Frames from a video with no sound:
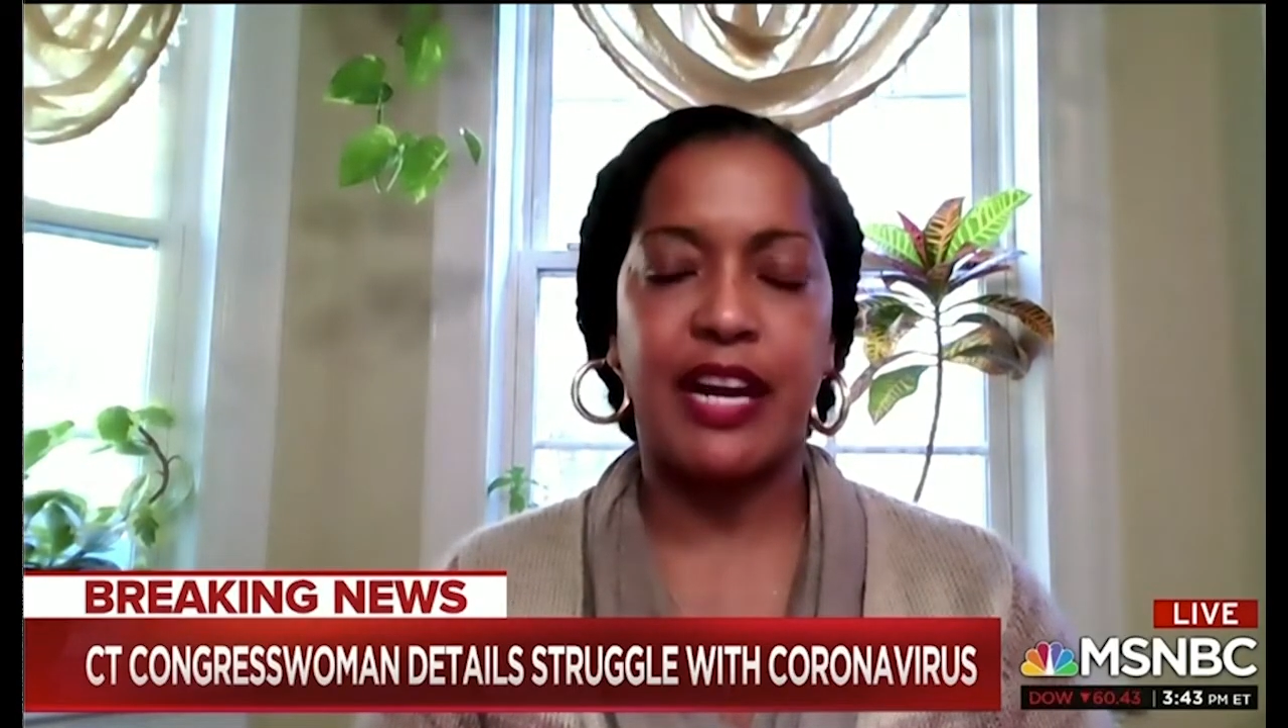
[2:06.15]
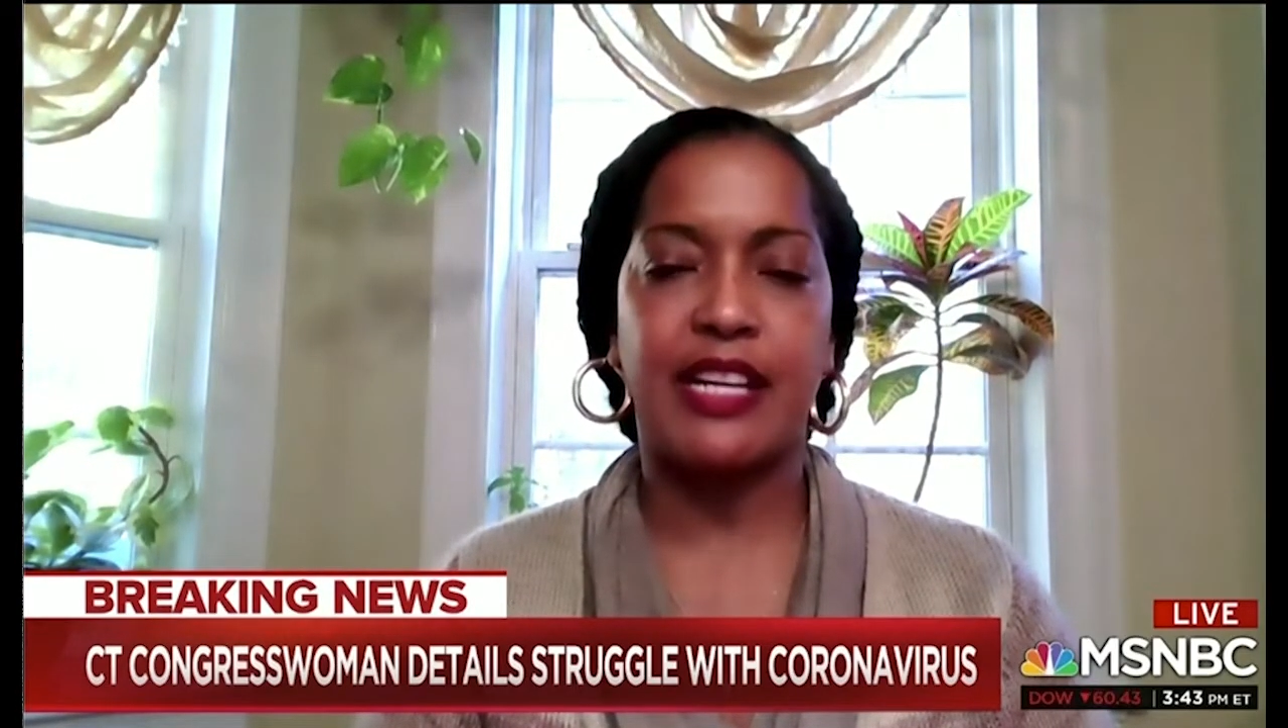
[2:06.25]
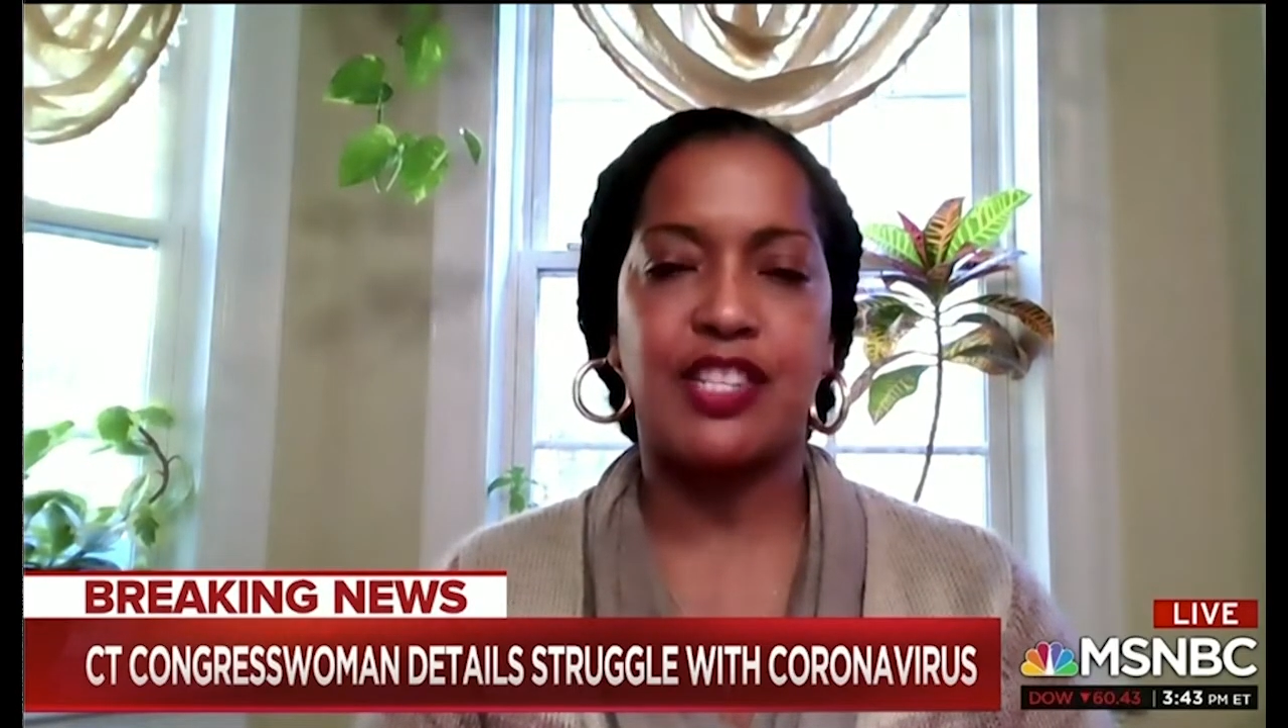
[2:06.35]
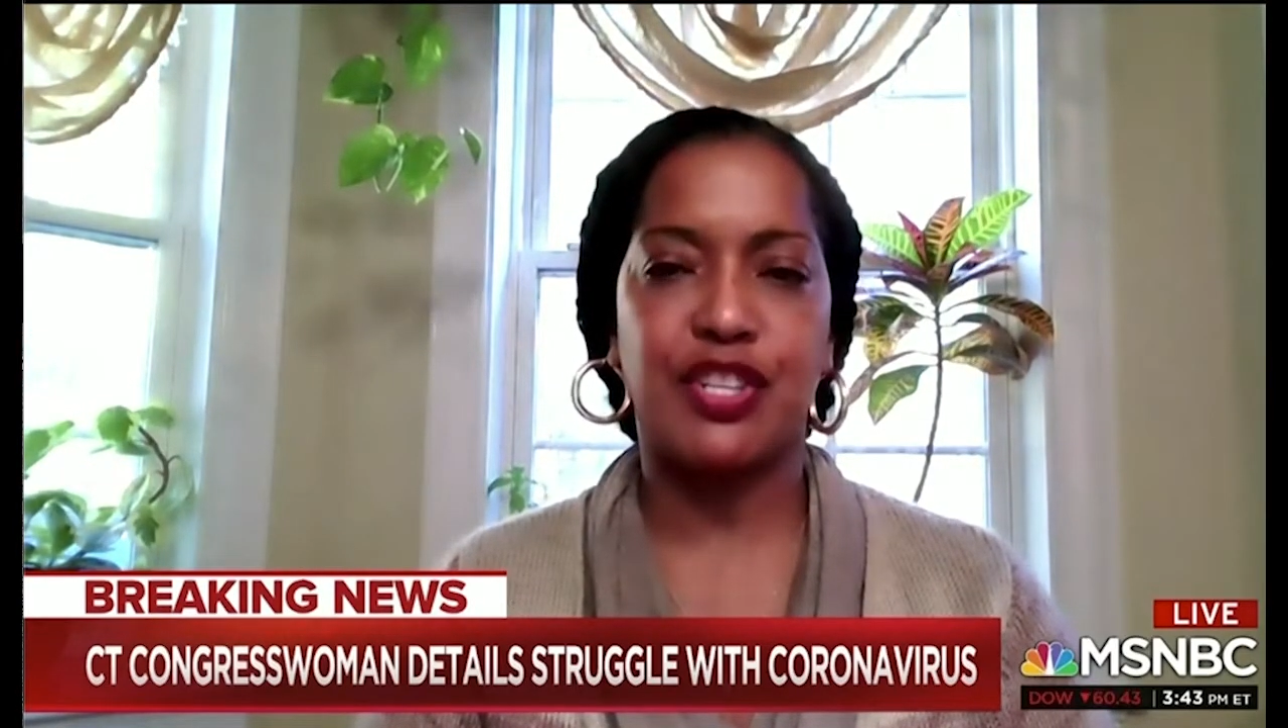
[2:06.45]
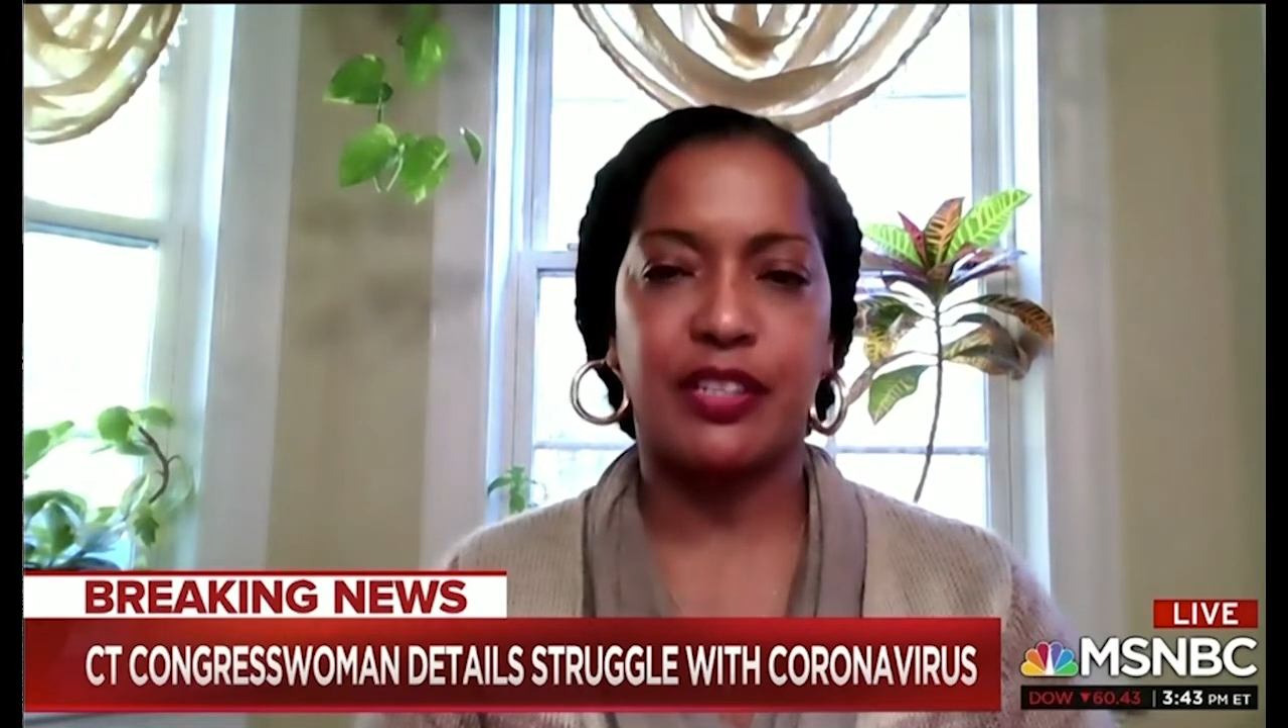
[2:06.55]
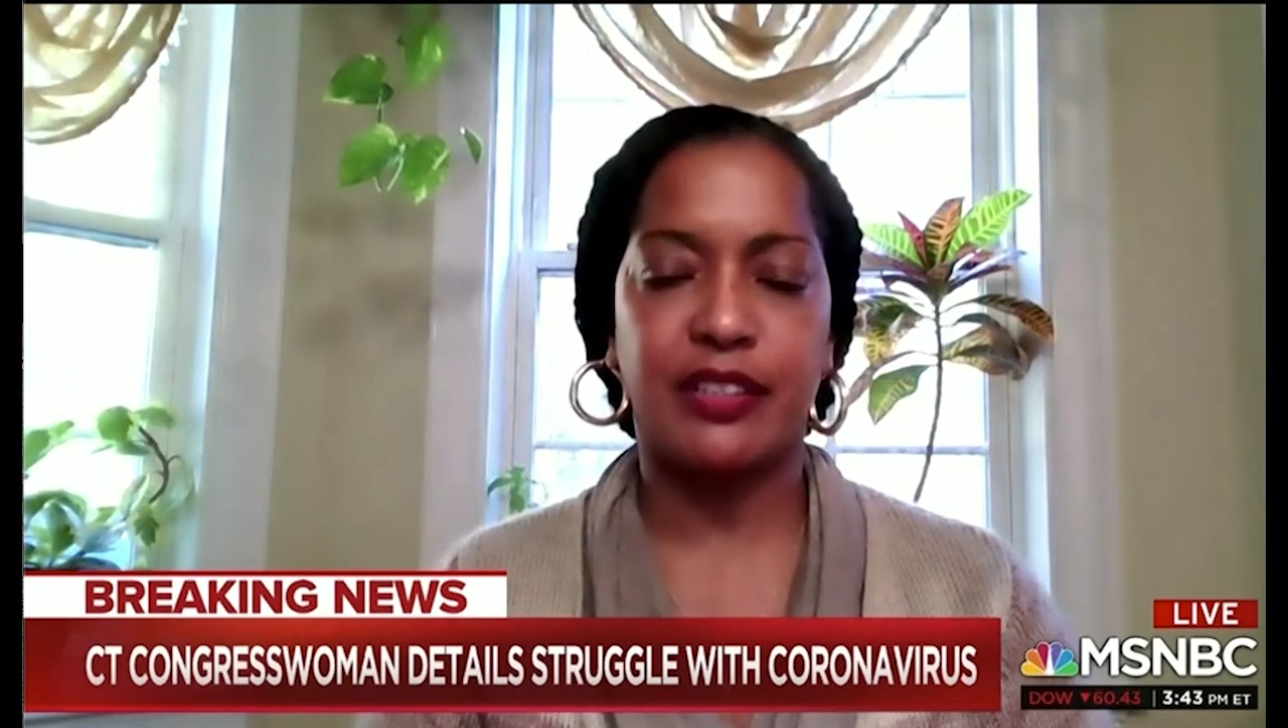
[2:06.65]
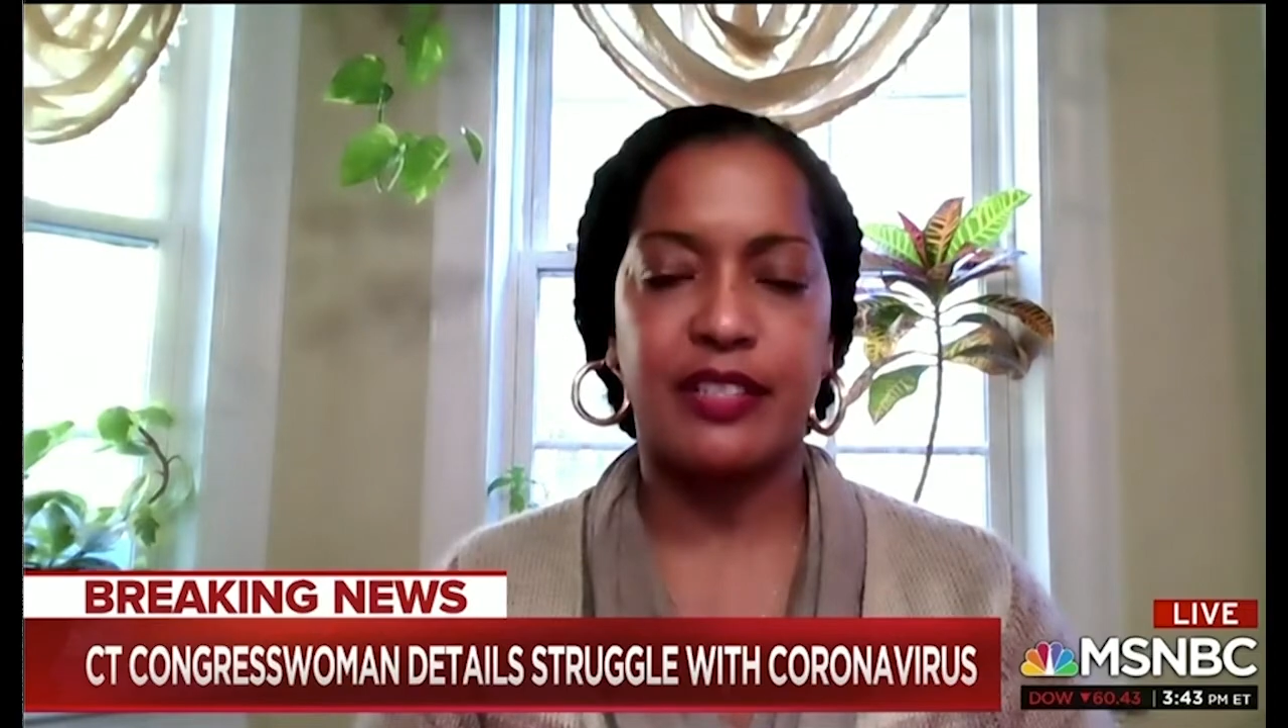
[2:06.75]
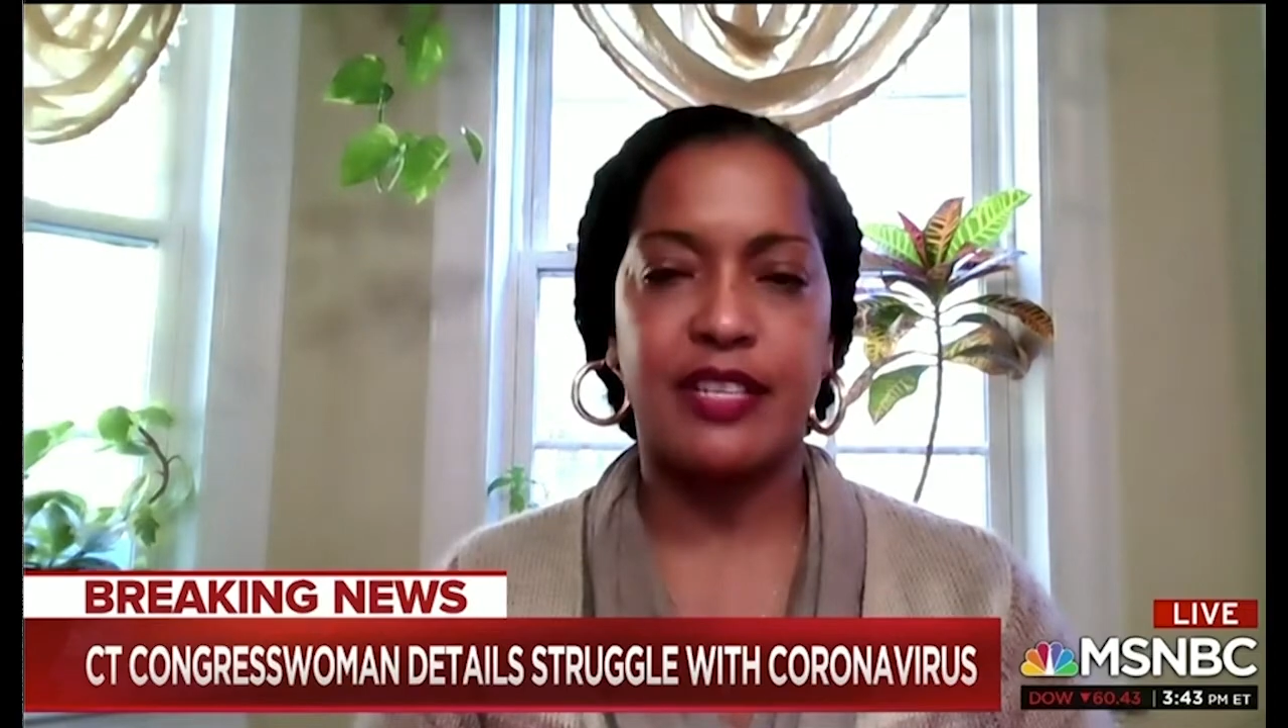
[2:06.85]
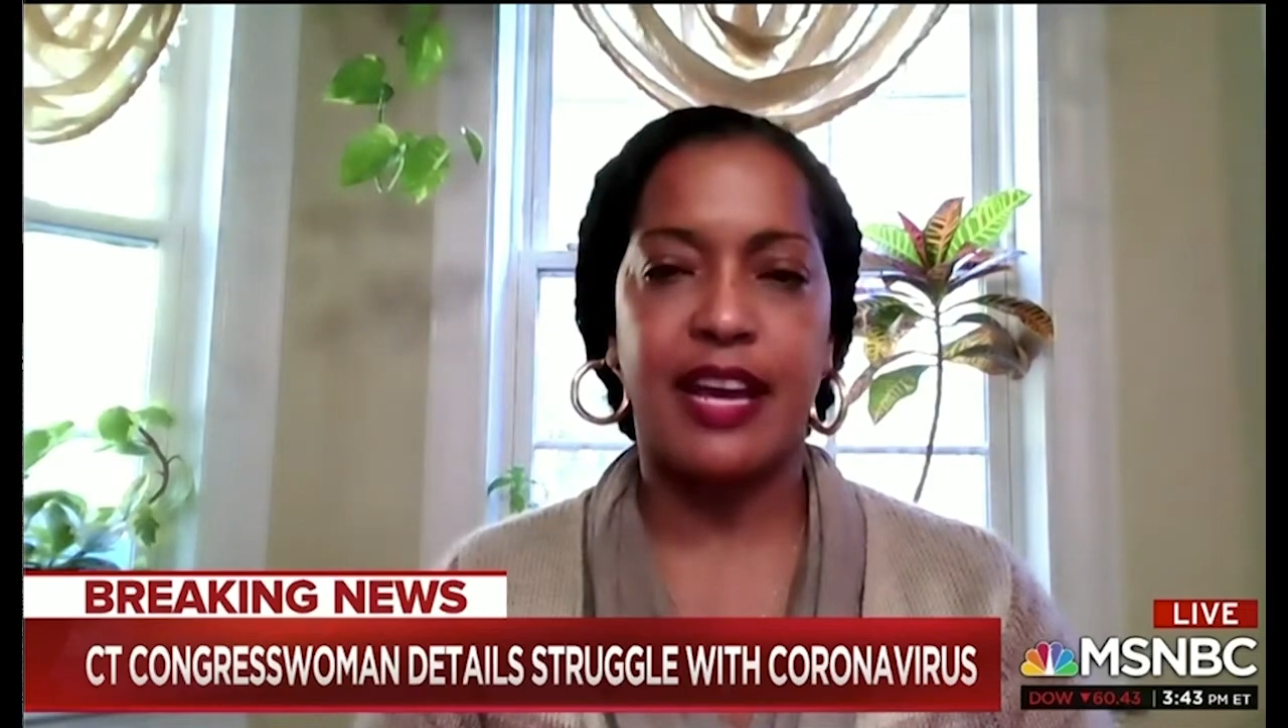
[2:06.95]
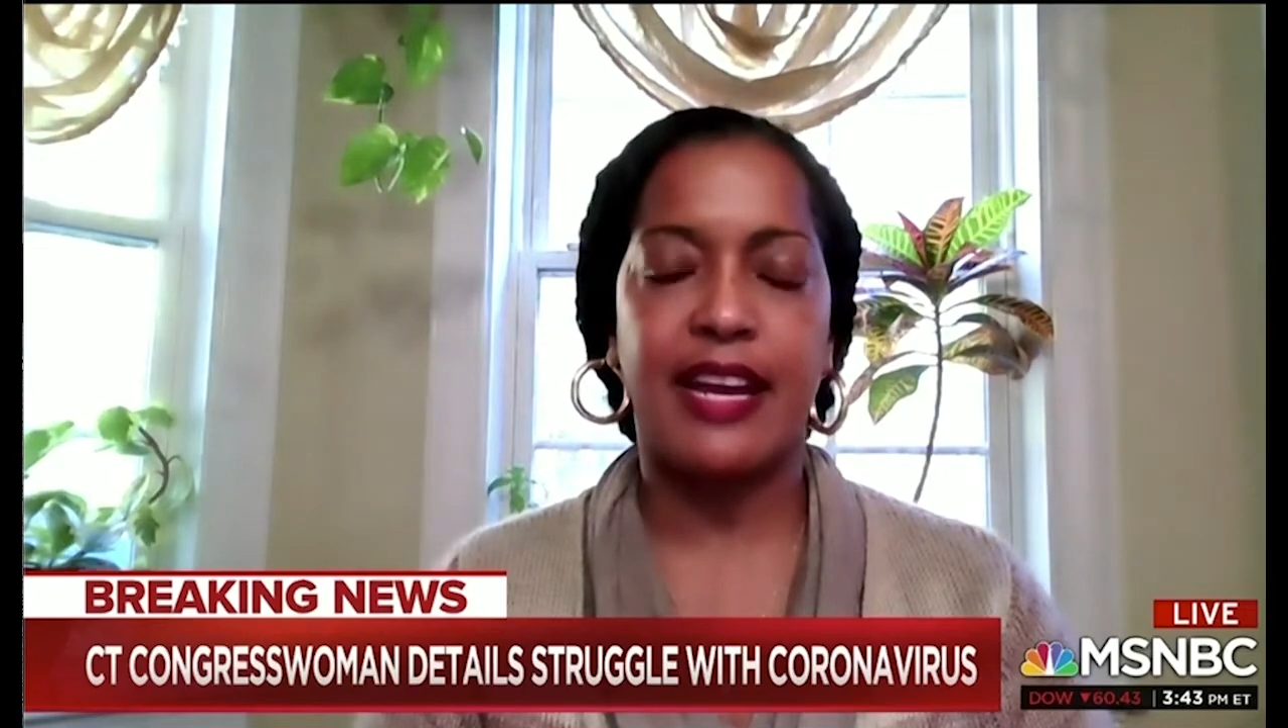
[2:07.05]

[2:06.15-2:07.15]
I had chills,